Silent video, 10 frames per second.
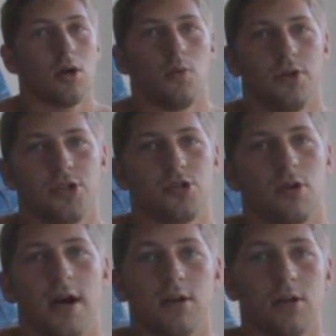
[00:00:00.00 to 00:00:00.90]
when you
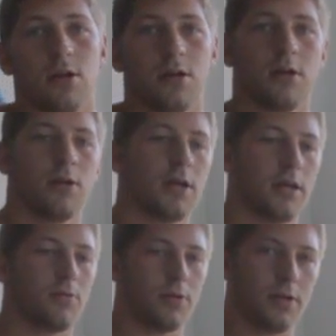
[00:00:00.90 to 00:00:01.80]
straddle,
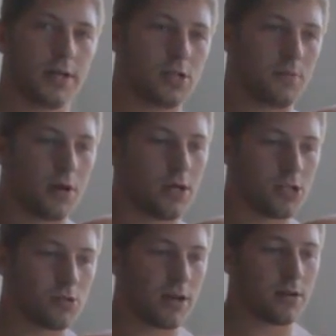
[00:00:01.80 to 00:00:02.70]
when your legs are apart,
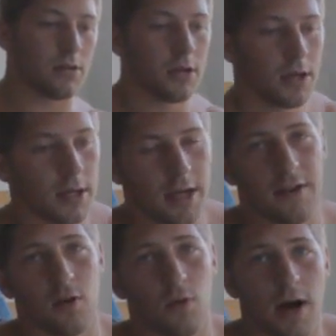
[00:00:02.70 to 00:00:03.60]
straddle,
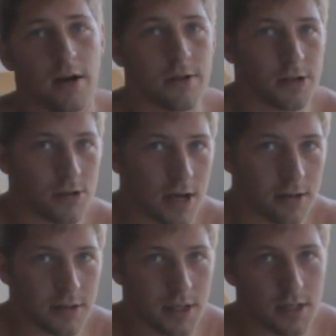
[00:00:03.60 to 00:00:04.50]
and the wider the straddle,
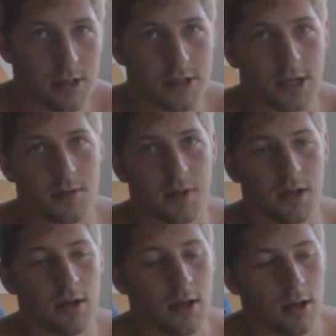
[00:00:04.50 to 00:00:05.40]
the easier it's going to be.
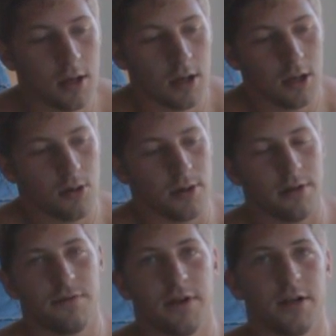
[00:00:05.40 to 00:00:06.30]
When your
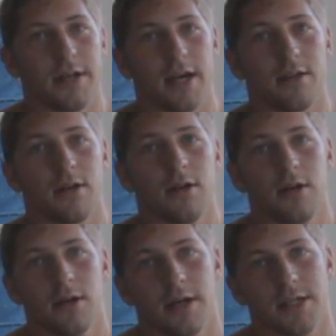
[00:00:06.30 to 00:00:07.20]
feet are together,
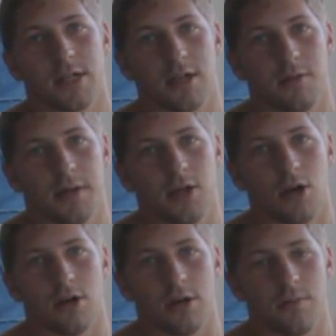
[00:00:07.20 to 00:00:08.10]
it's going to be
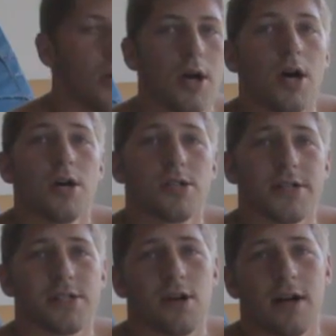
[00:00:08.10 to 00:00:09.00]
harder. So
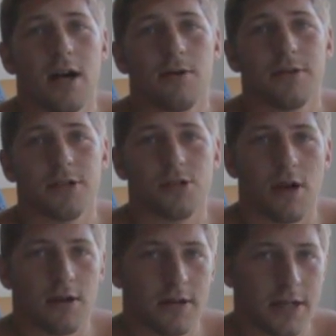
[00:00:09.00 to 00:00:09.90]
start out with a
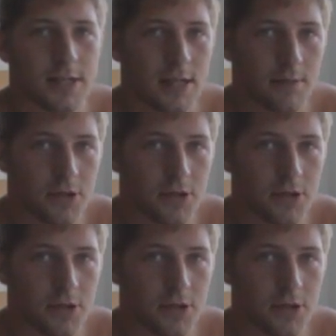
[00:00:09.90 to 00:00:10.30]
straddled handstand